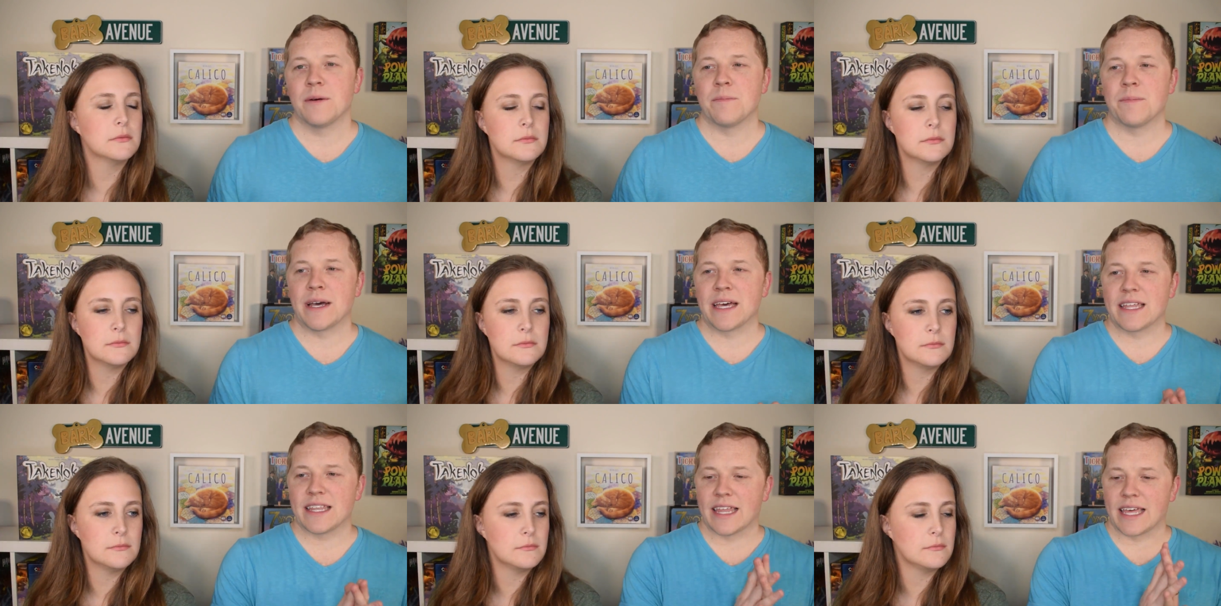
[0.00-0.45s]

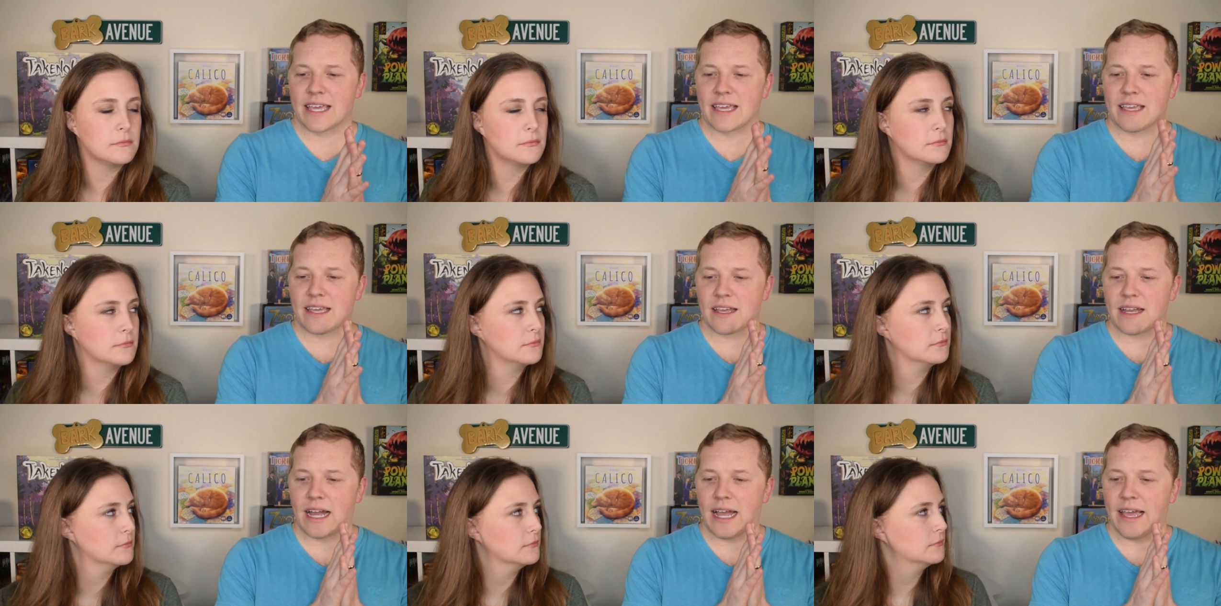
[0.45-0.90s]
Speaker 1: But
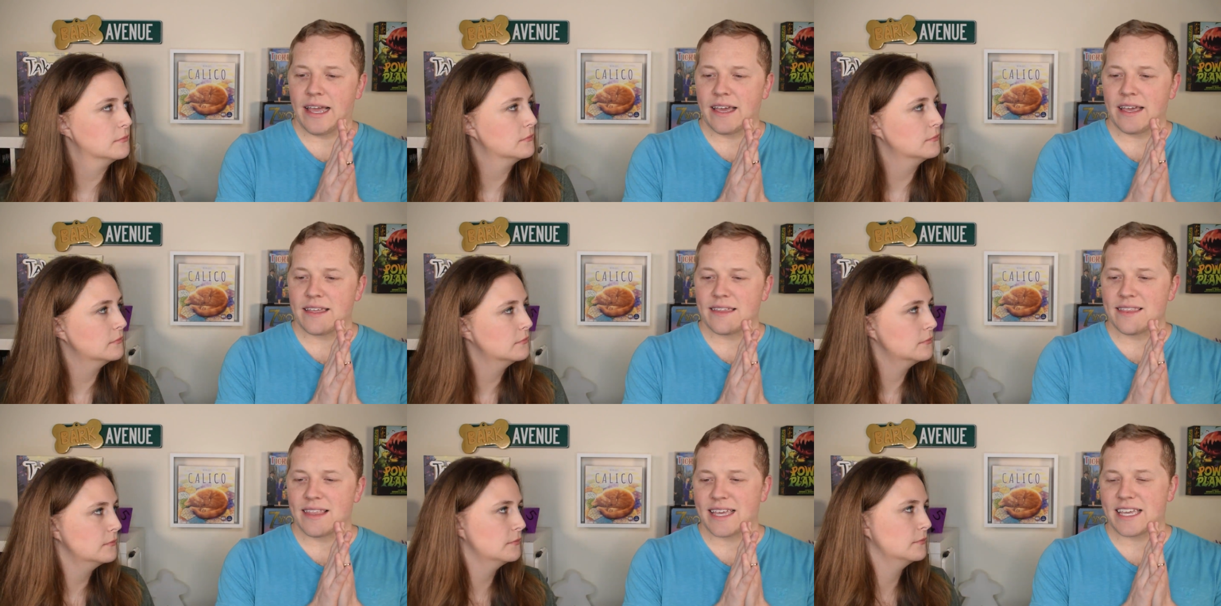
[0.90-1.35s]
like,
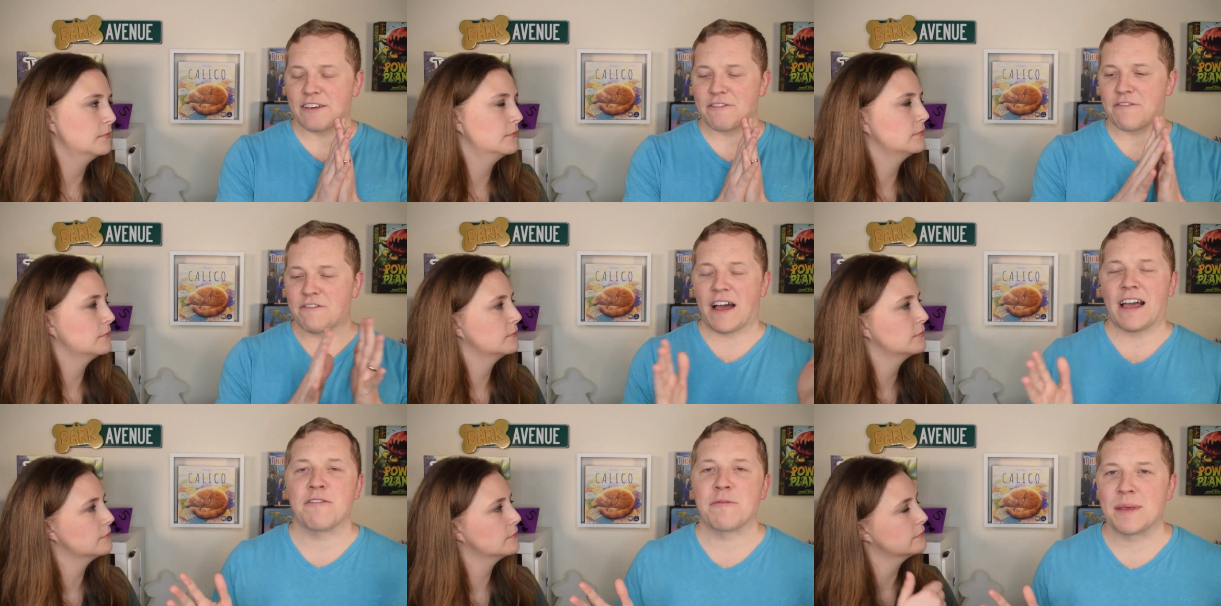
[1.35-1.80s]
I like
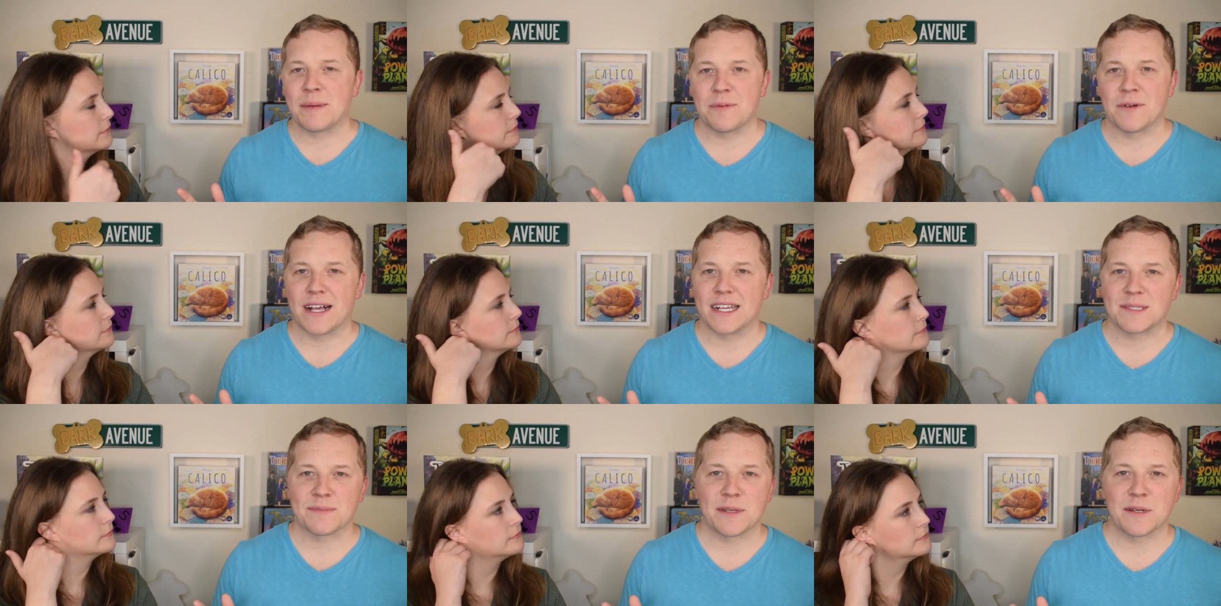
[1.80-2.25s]
if five
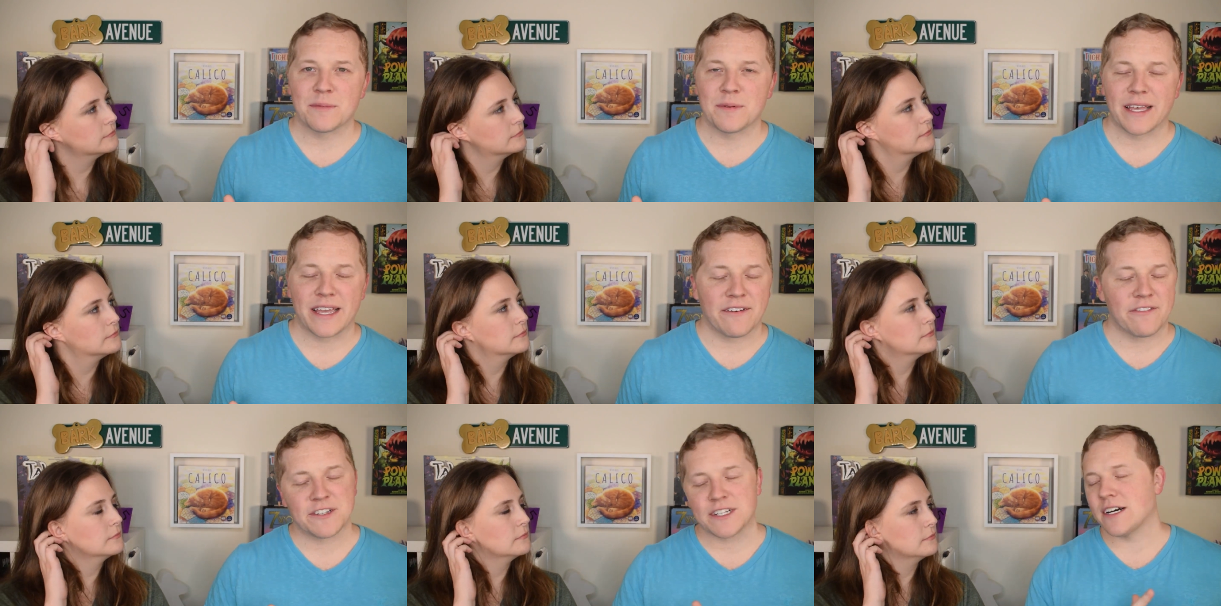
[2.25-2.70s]
people ask me to
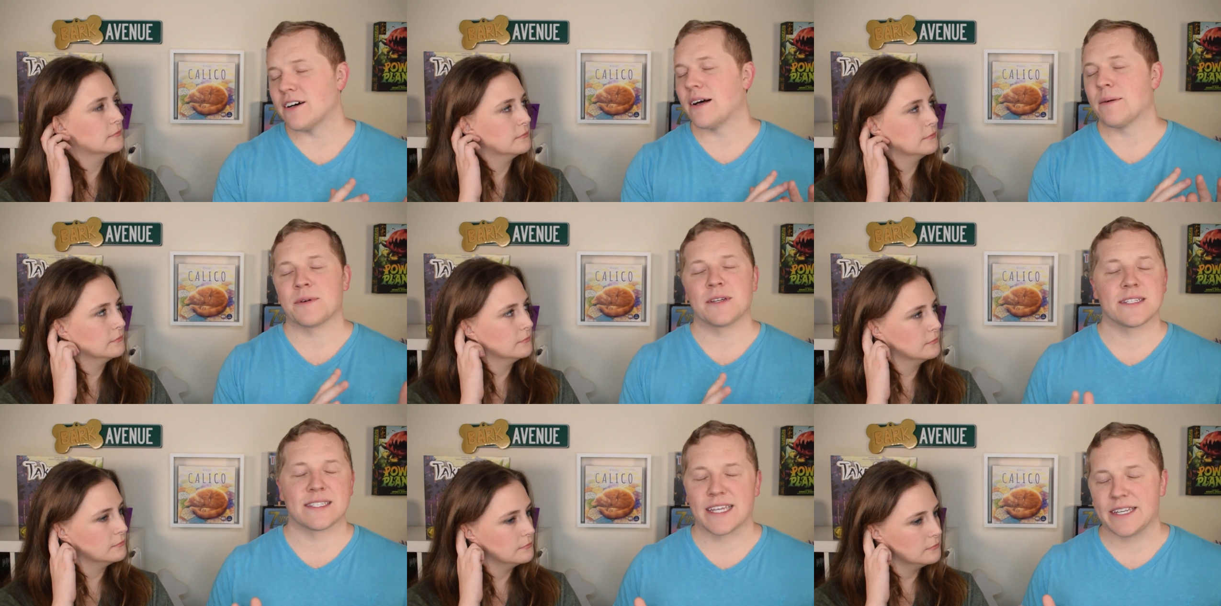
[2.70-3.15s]
play Everdell,
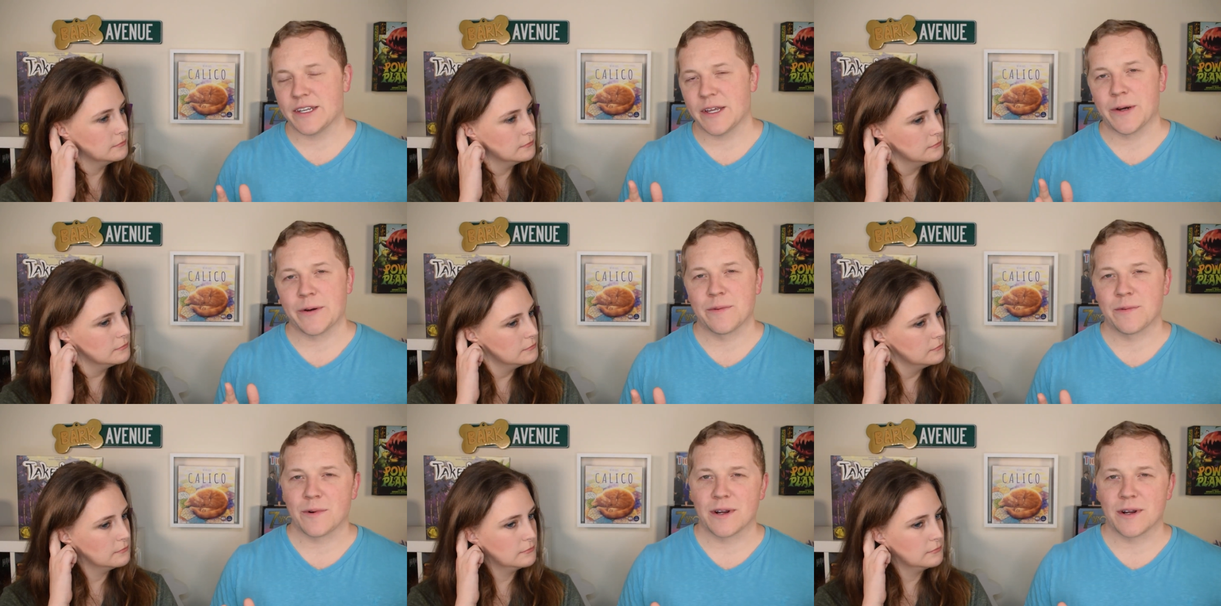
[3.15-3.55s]
I'm gonna say no.